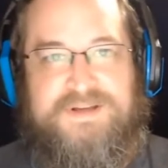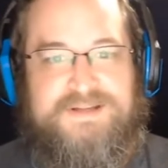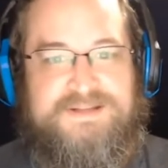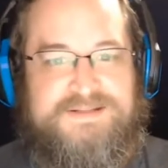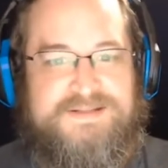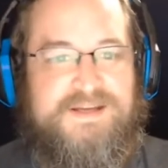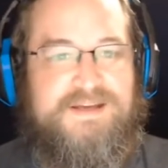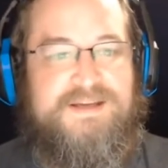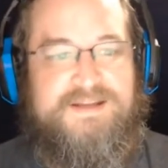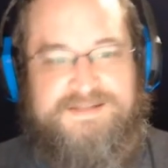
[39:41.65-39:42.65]
Is
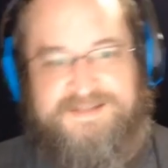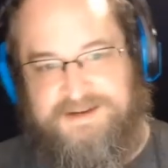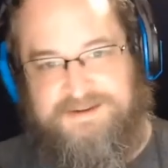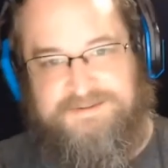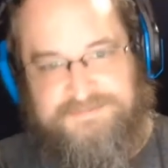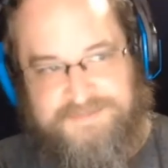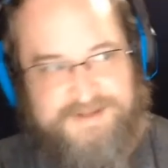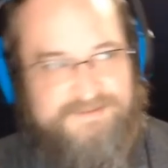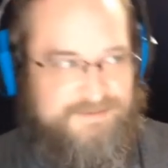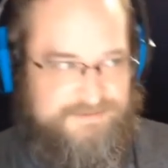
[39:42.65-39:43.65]
instead of
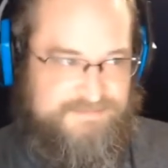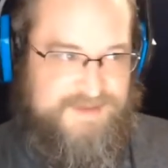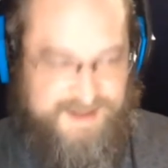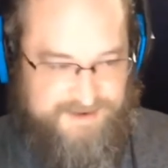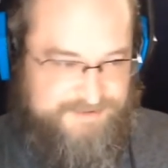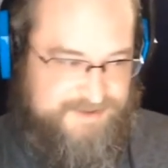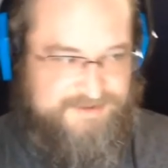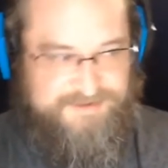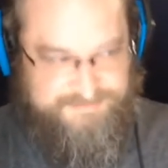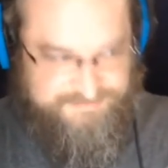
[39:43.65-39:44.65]
like with cattle, you know,
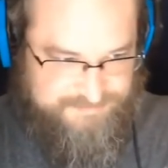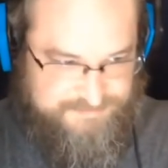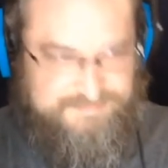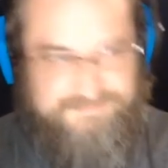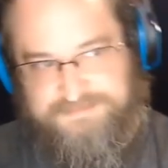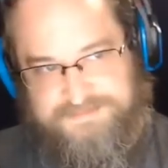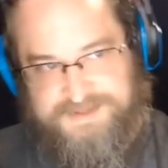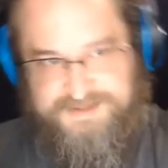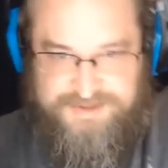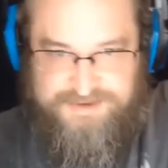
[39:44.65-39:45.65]
you
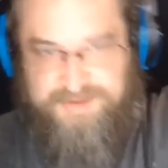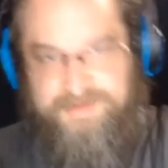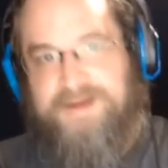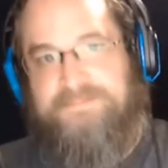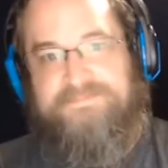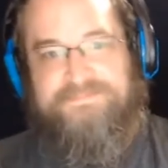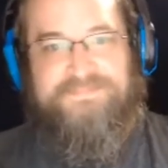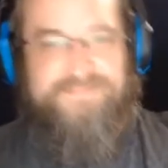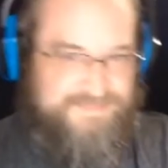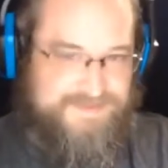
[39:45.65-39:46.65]
string them up,
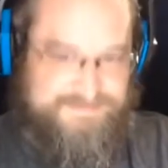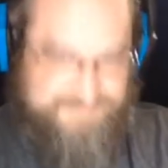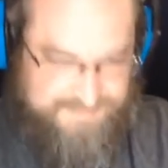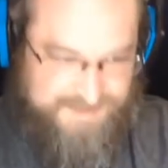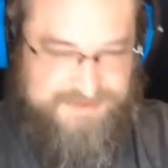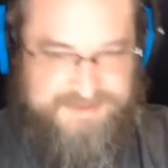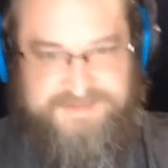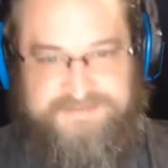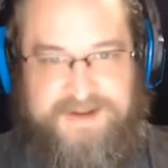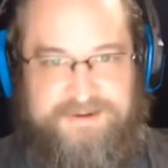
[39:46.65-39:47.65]
mm-hmm. they use
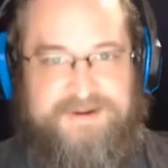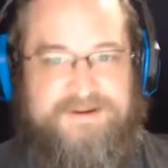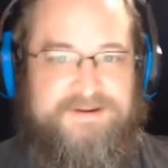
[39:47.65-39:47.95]
this flower.